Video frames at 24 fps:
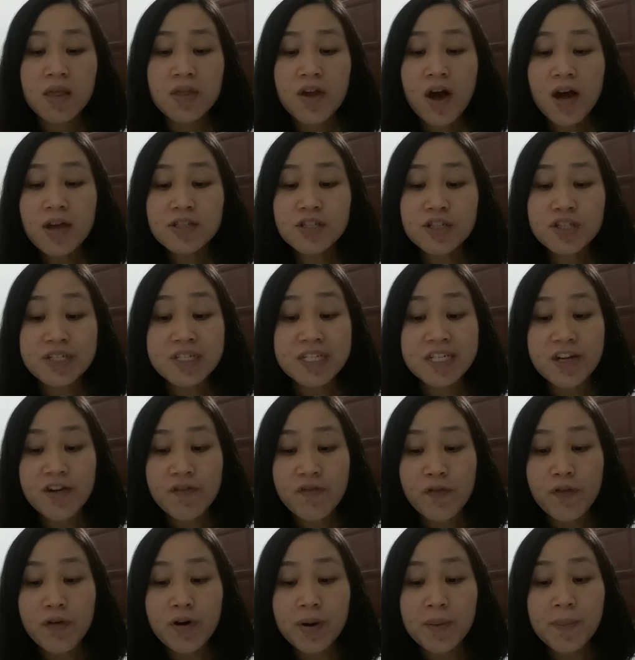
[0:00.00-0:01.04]
That's a
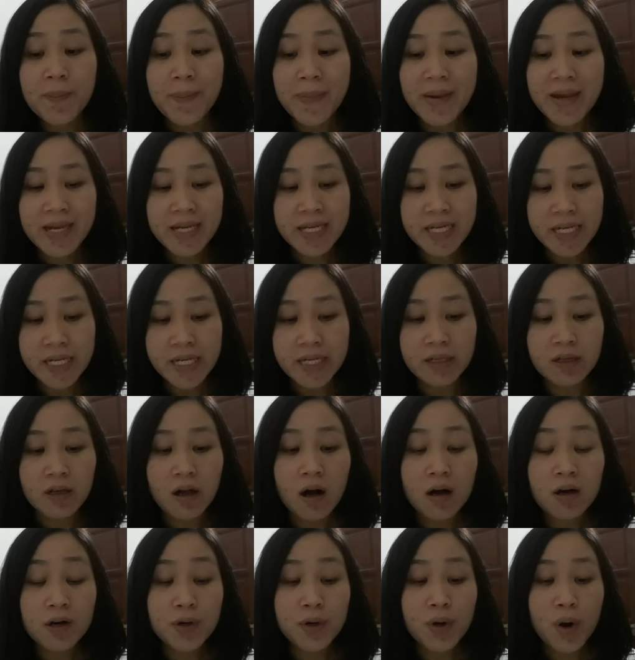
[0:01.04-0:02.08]
different meaning.
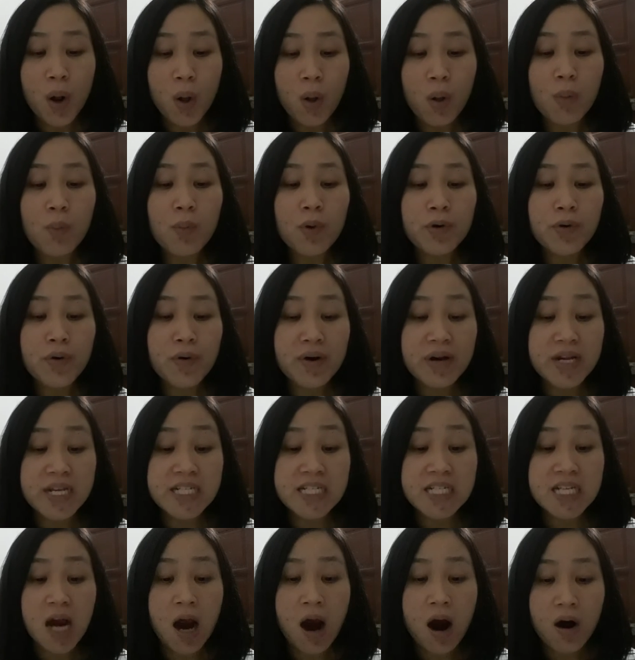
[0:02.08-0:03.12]
A role model
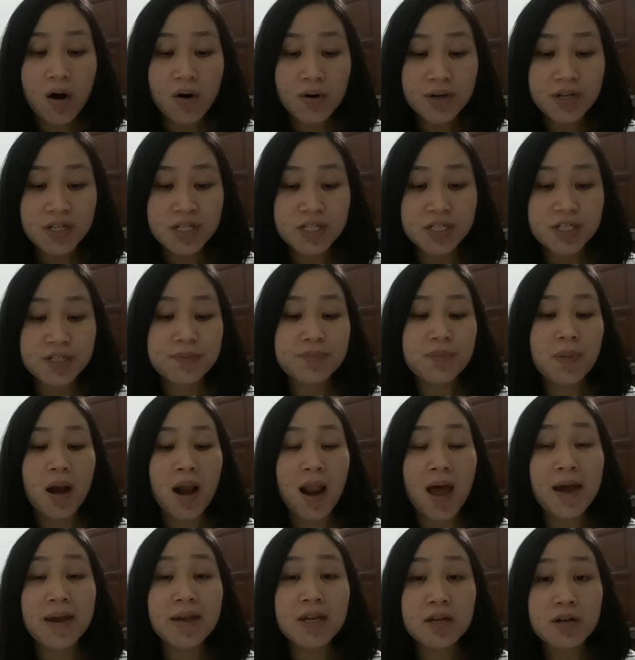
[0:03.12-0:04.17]
is character
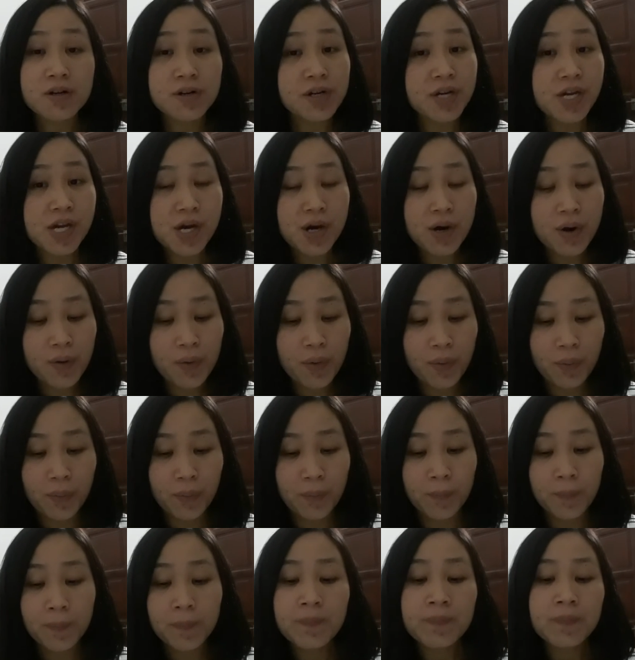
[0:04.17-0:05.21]
like a
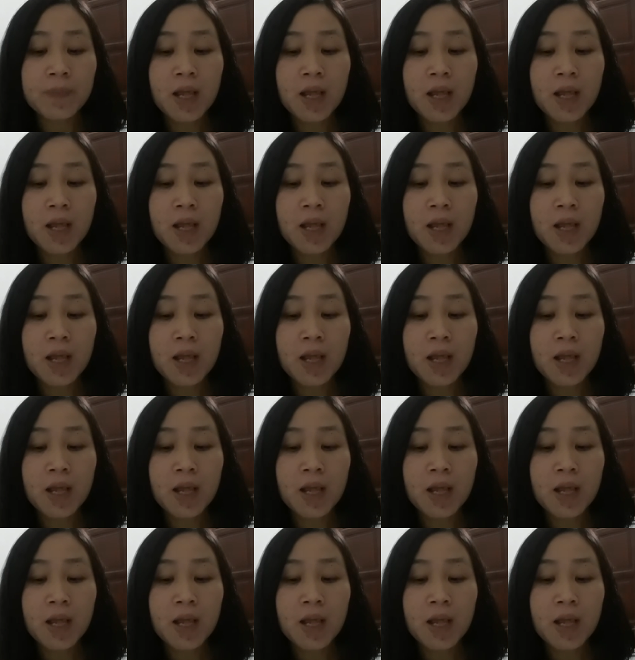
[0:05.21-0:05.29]
hero.